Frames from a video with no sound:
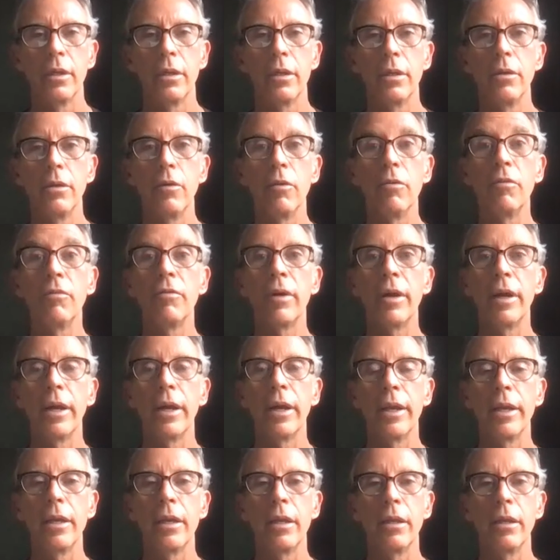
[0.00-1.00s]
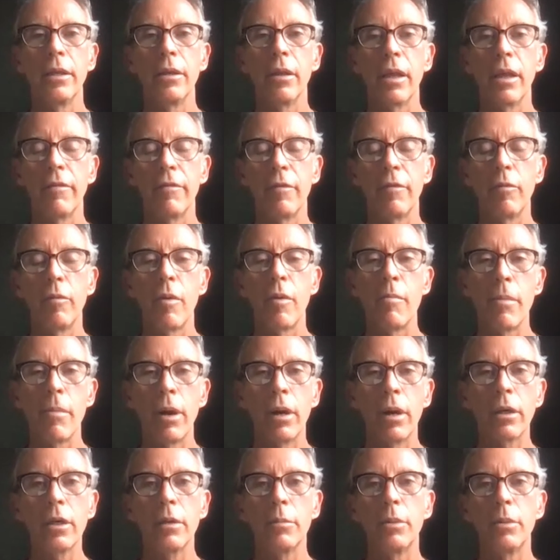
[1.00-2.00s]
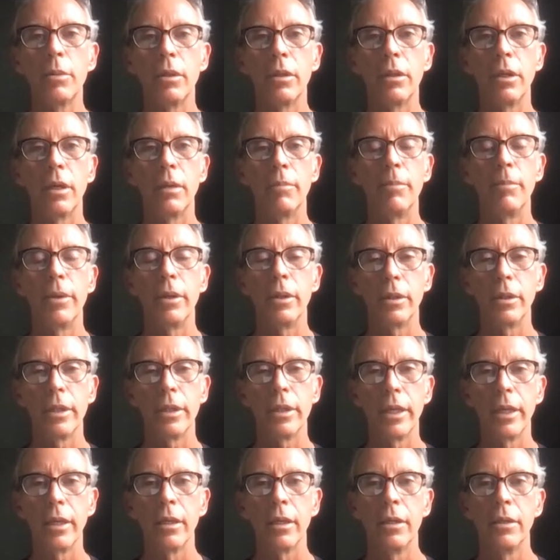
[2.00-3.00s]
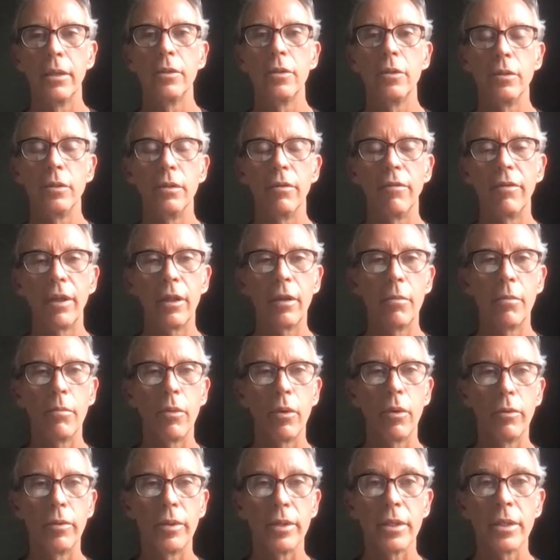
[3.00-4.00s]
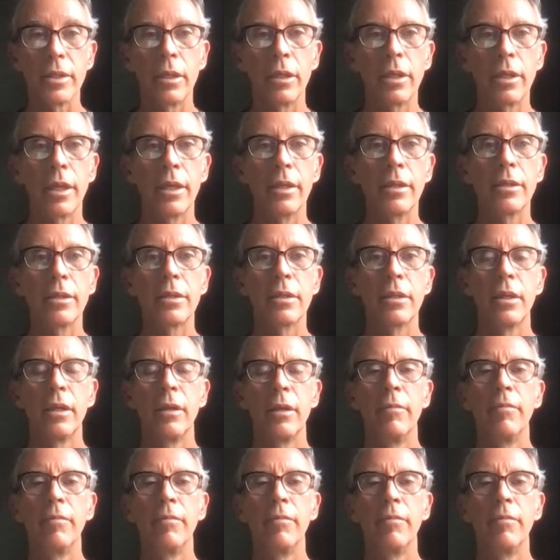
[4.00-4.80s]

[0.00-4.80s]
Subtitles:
you'll find you'll have a remarkable ability to develop more resilience,